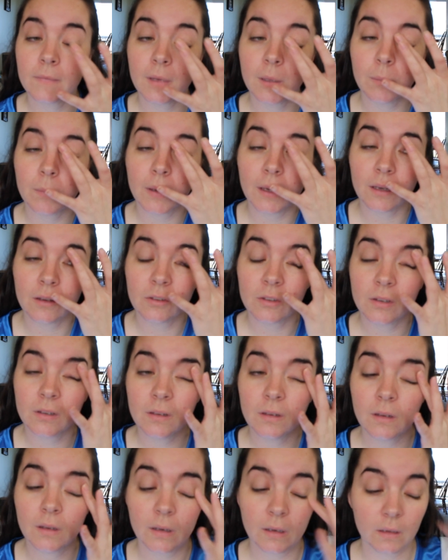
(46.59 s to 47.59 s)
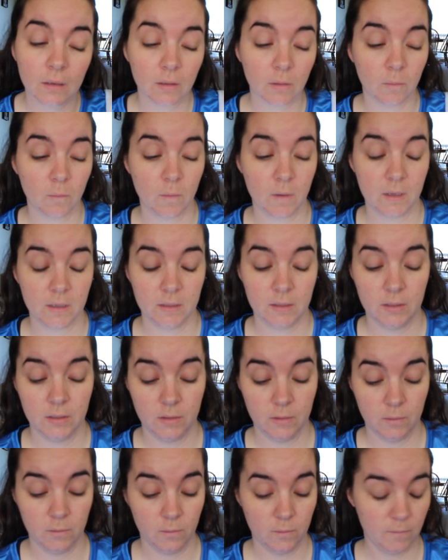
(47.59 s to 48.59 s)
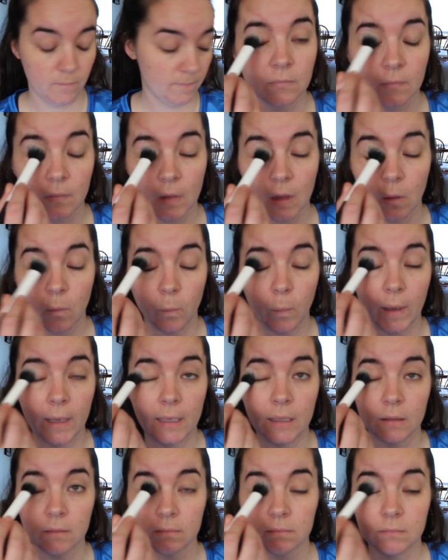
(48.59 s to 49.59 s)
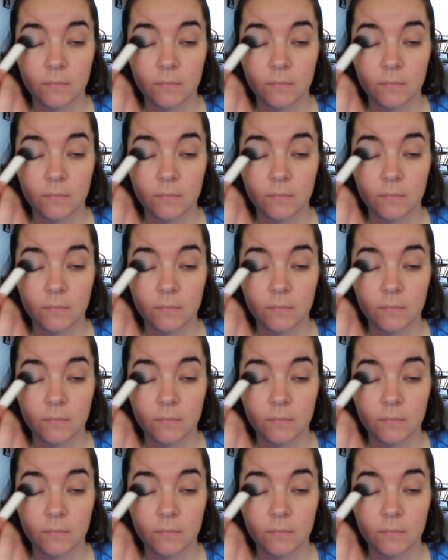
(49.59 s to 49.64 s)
impatient and I don't want to wait.